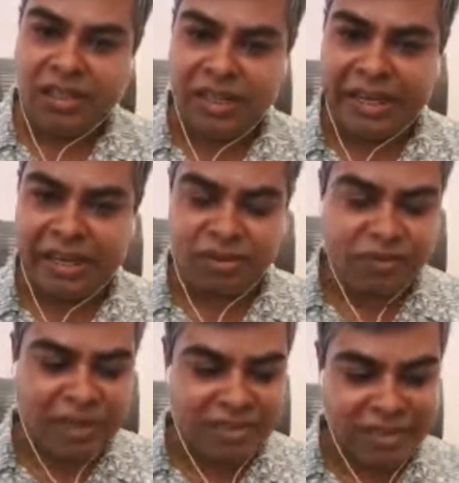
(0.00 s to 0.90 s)
Right? So
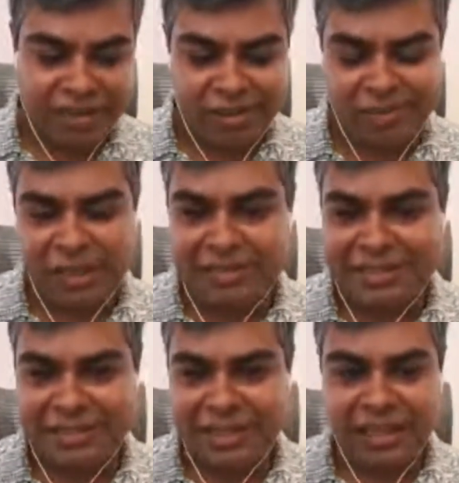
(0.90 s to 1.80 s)
when Startuplanes
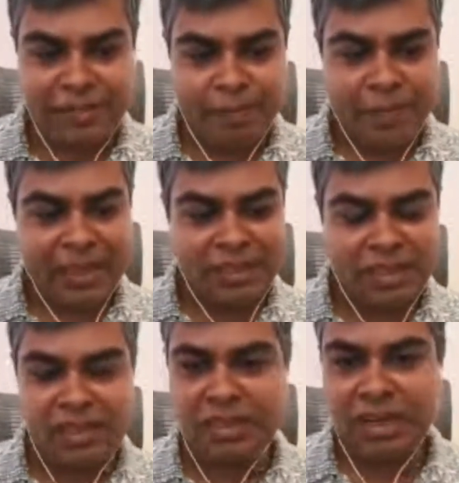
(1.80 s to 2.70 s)
is there,
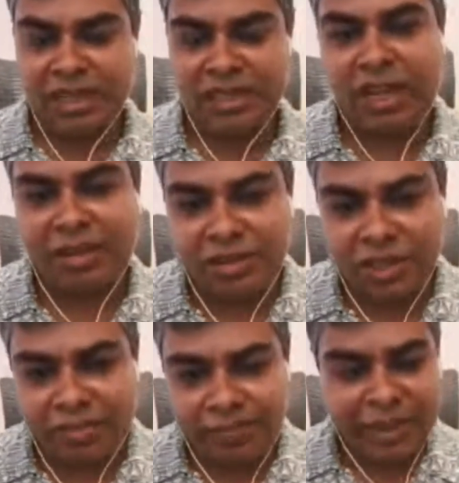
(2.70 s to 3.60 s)
this trust comes
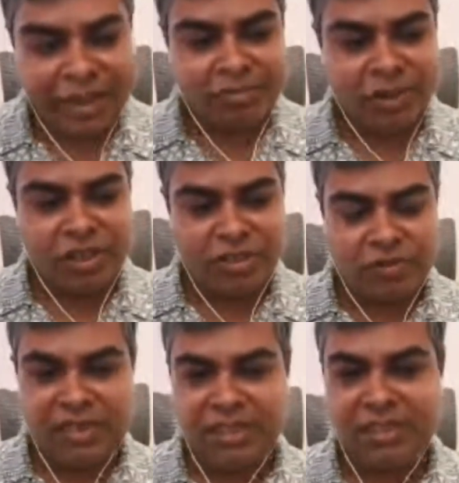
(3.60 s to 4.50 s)
up because
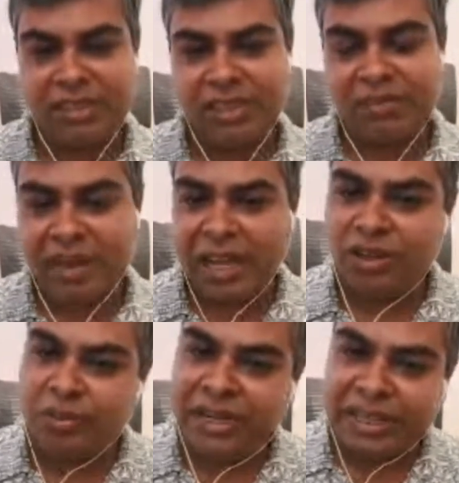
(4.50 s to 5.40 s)
we
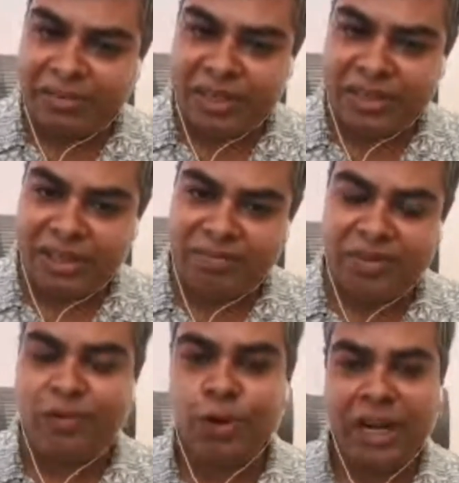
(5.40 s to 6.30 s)
evaluate everything
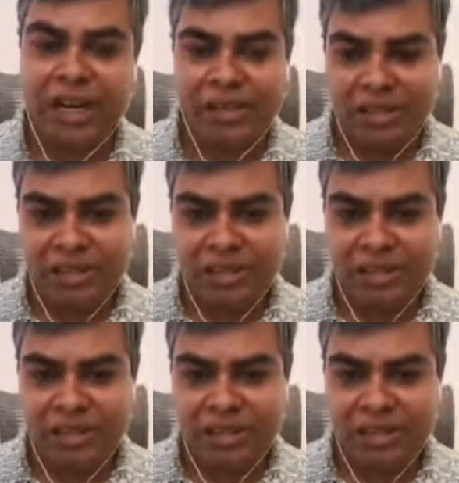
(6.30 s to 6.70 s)
beforehand.